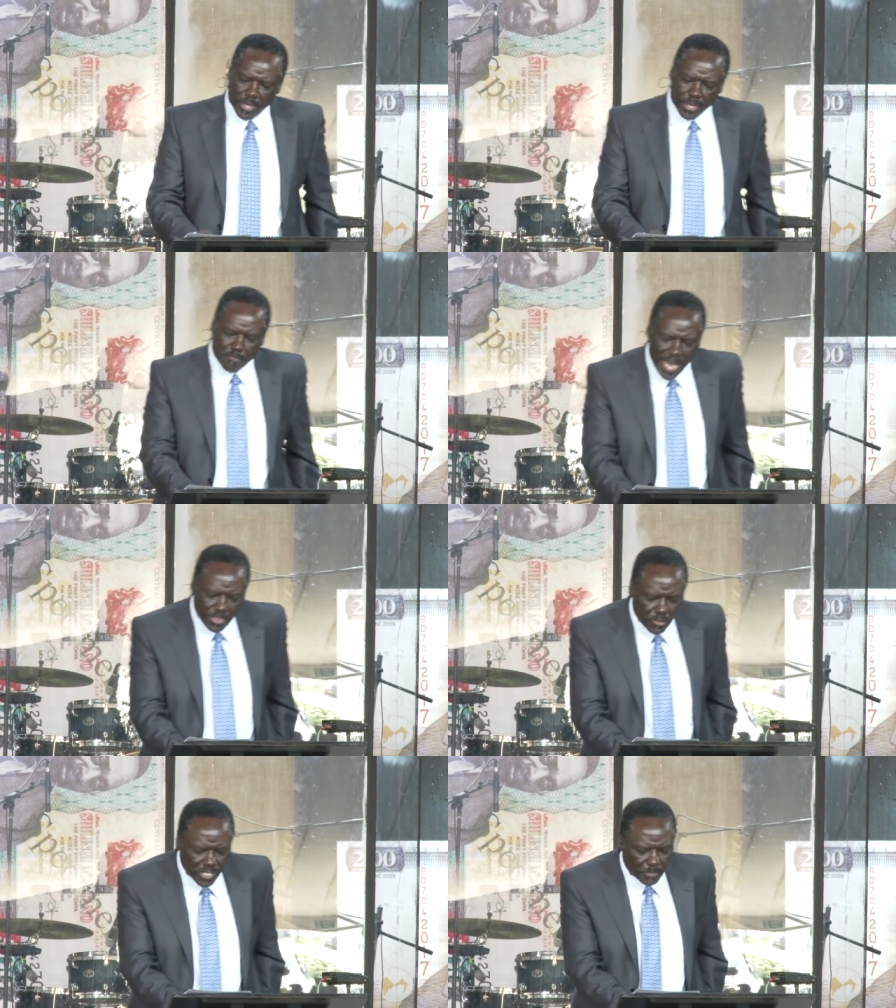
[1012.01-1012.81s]
In
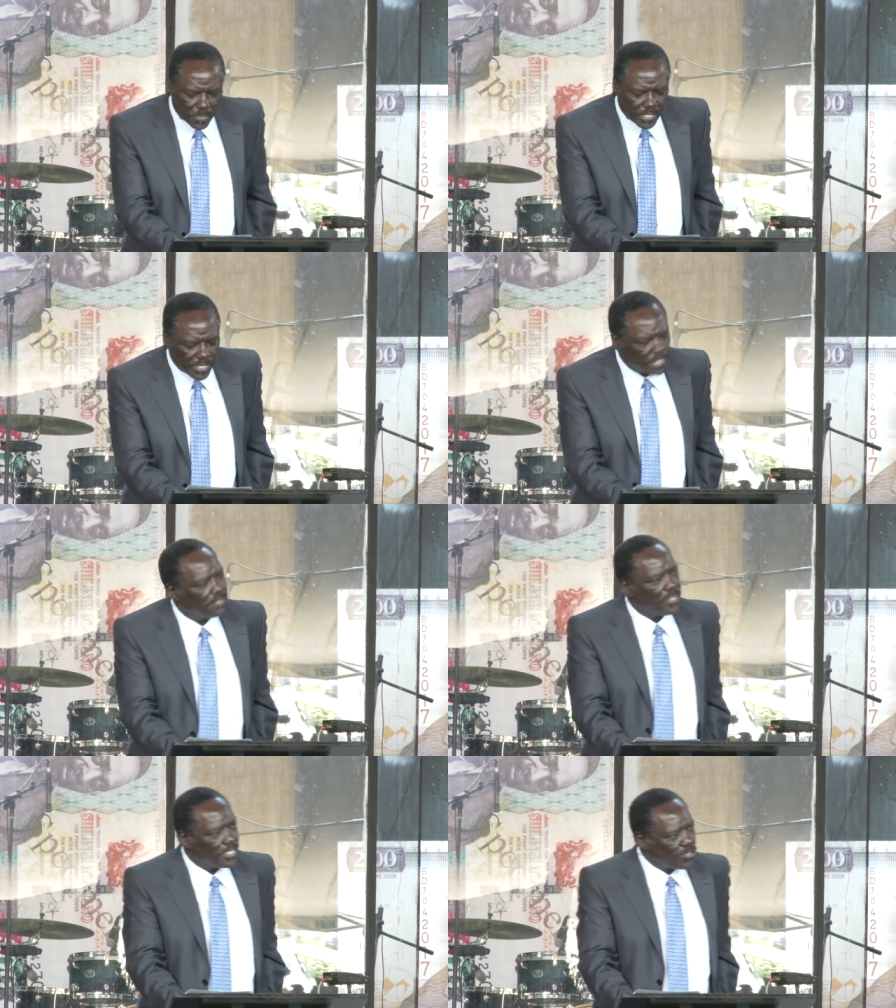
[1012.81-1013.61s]
Matthew chapter 6,
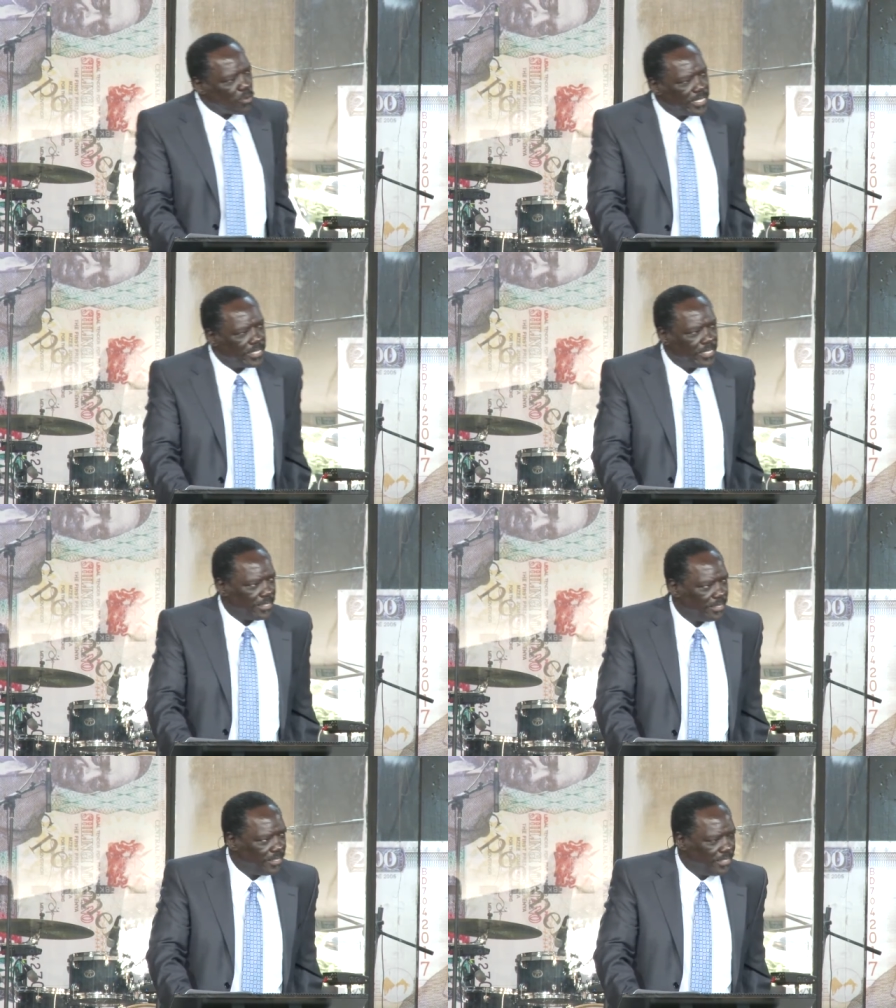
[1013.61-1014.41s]
verse
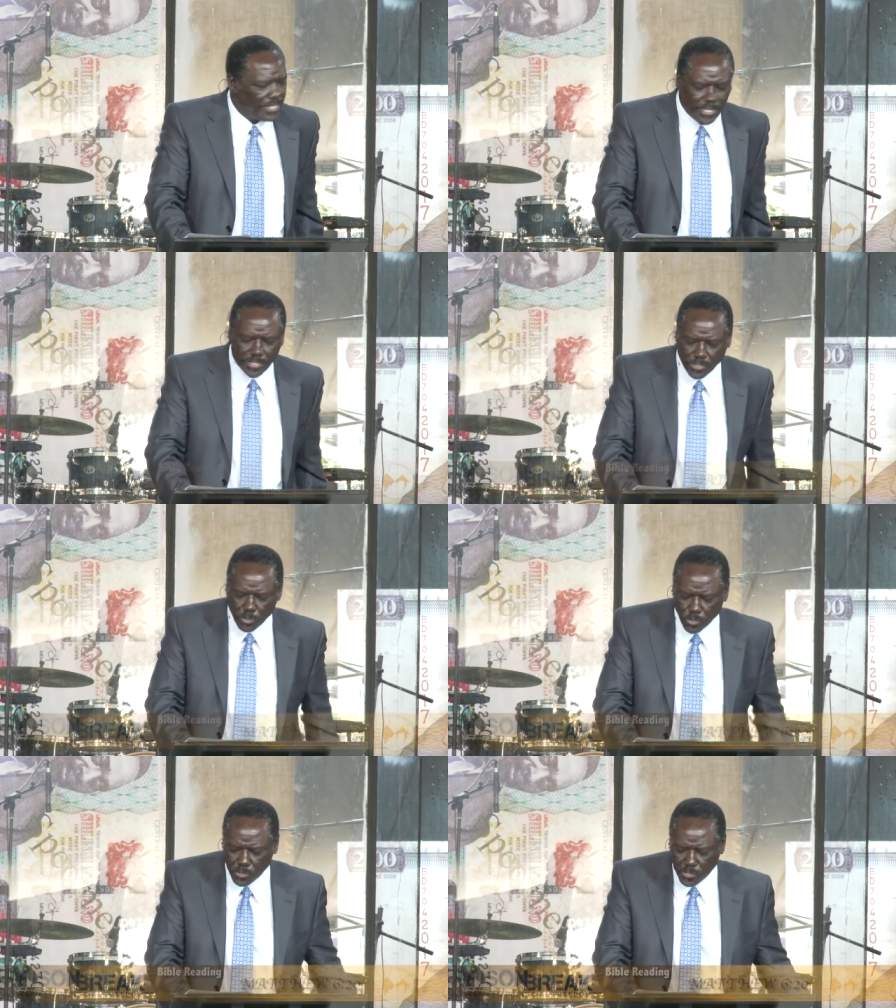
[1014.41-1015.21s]
20, Jesus
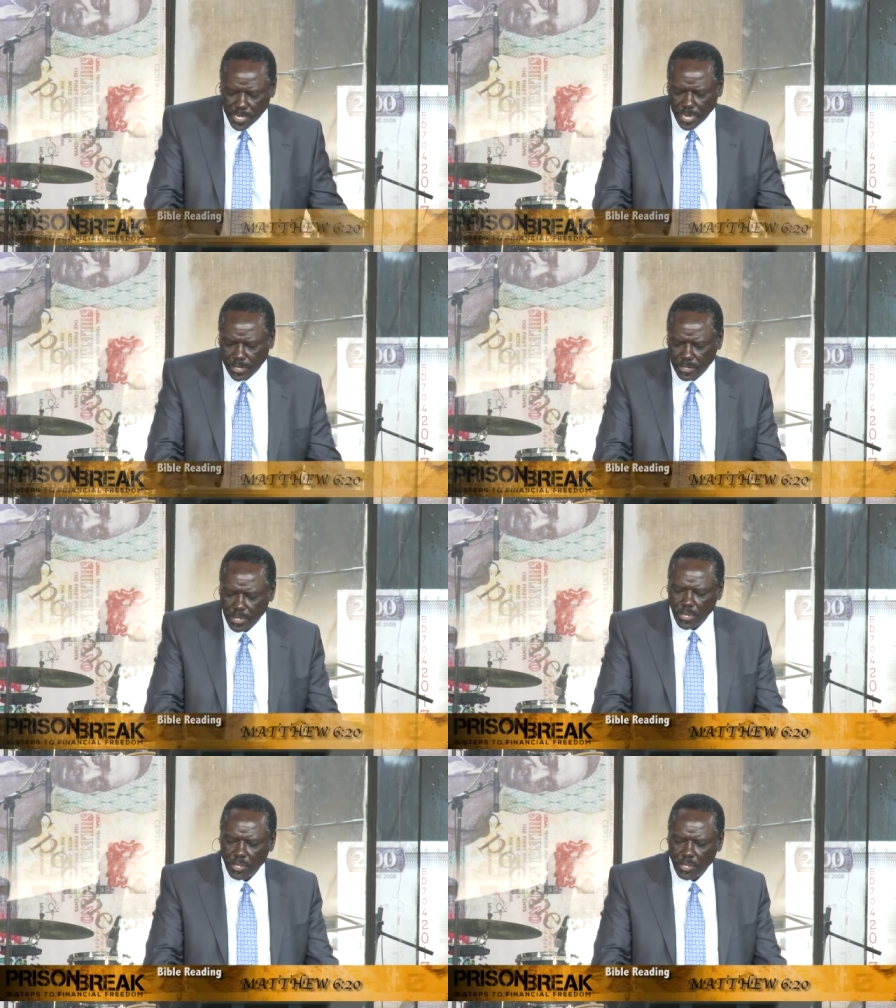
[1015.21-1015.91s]
also said,